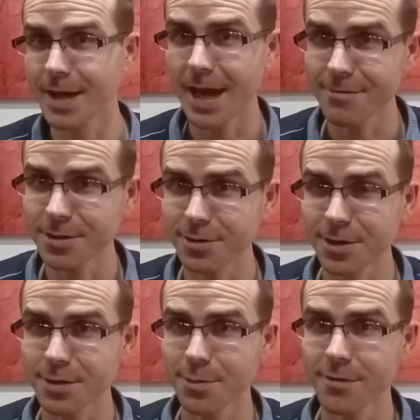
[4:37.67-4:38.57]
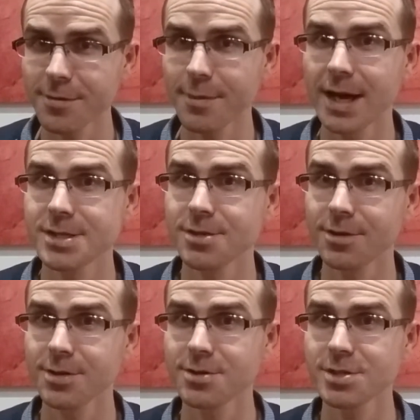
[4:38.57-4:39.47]
have a look at your profit margin
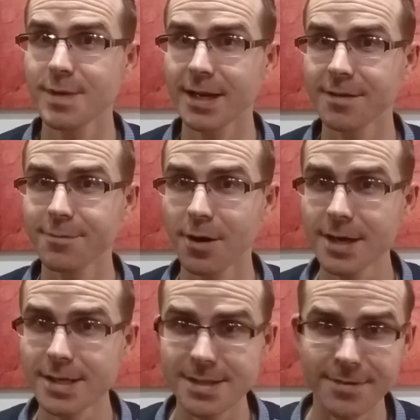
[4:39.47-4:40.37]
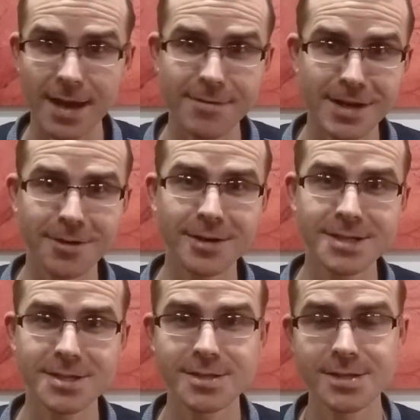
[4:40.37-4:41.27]
on your respective products. If you have any
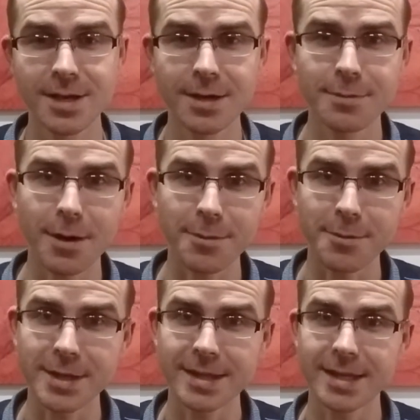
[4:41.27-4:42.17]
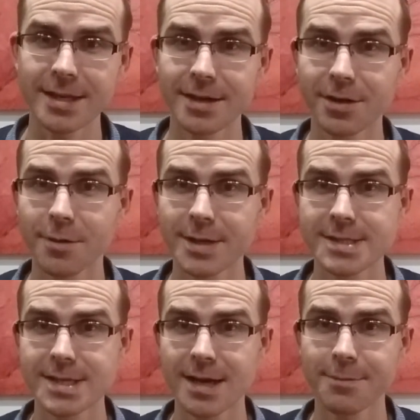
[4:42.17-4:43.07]
questions, pop them in the
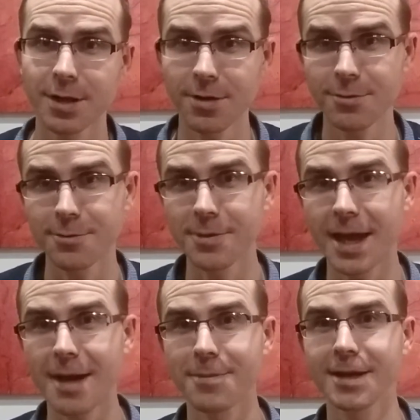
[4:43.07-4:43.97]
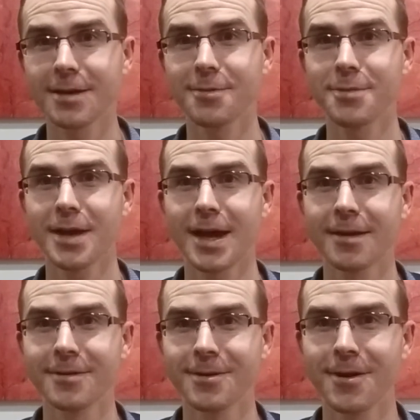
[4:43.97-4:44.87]
comments down below. We'll be happy to help you out.
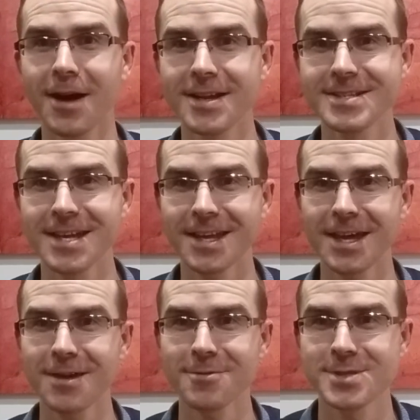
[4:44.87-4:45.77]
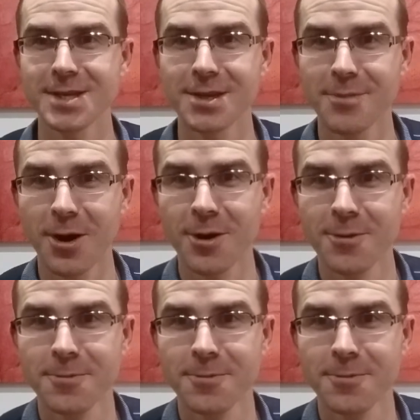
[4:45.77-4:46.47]
All right, take care. We'll see you tomorrow.